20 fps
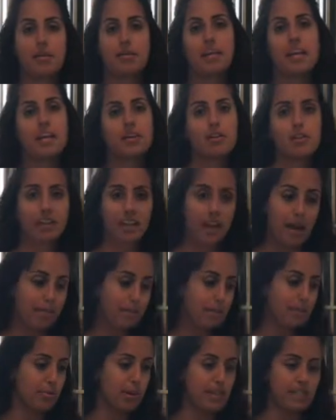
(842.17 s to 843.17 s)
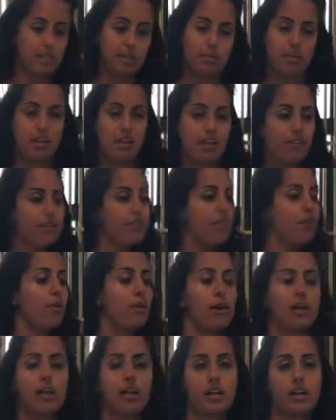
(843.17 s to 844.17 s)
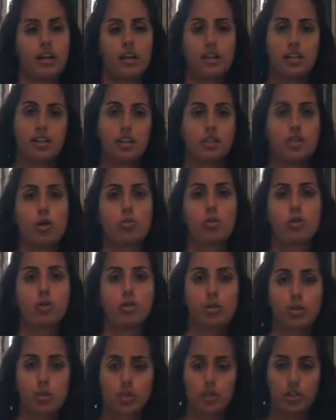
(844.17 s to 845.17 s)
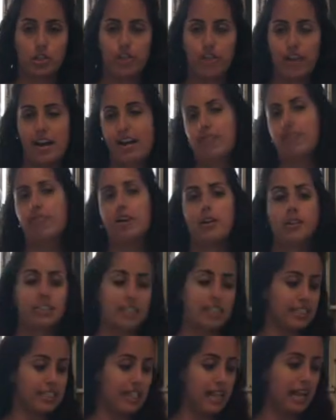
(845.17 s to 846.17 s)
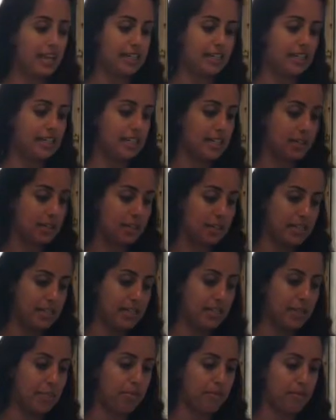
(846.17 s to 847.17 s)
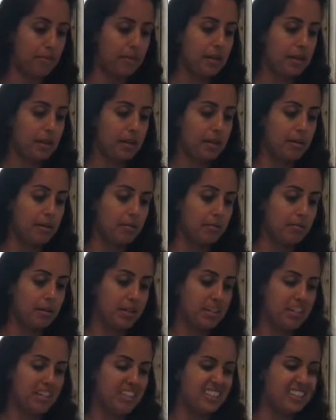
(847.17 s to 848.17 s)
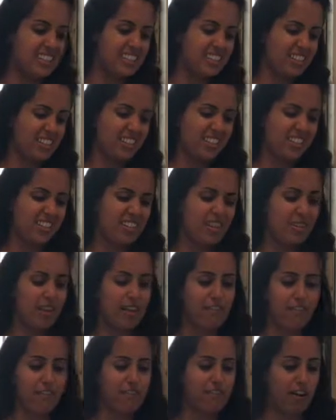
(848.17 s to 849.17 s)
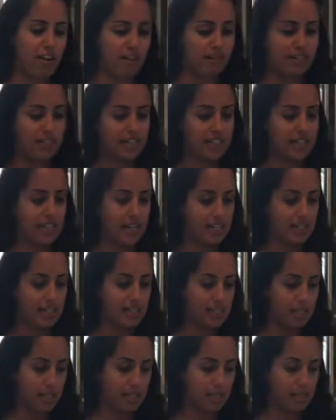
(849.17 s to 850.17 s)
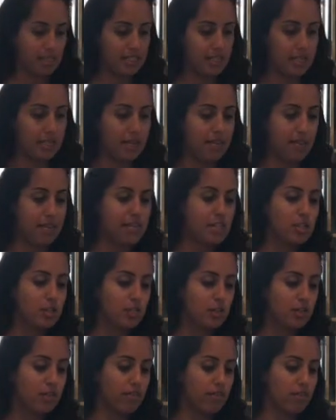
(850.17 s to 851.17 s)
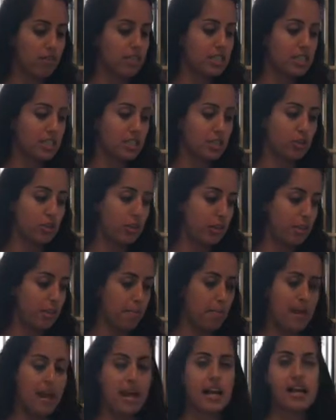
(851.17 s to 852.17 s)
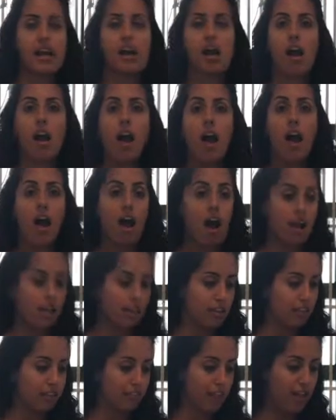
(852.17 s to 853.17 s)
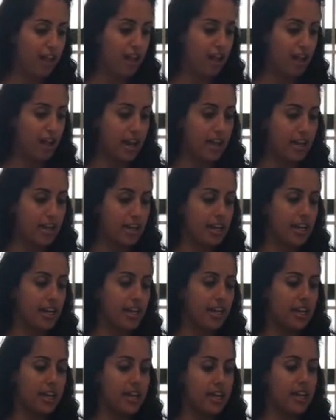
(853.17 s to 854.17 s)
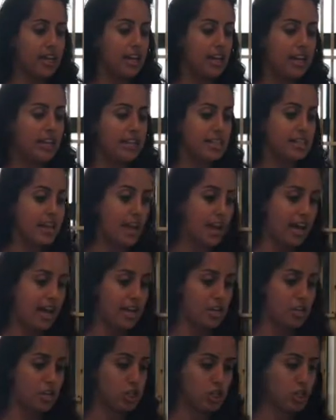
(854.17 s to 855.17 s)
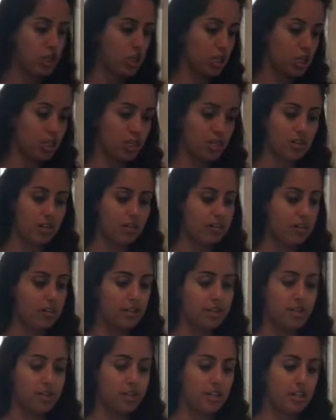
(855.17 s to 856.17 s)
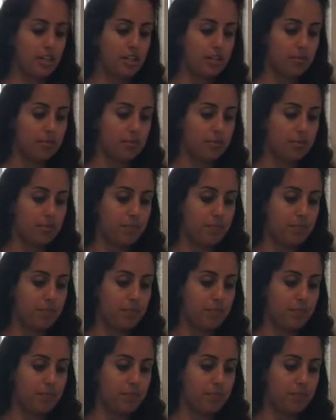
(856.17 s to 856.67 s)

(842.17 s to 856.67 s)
get Nona Gabby's recipe for soba noodle stir fry and follow it exactly step by step. Because you don't have to follow it exactly step by step. And this is one of those things you can make on the fly, in a dash, you know,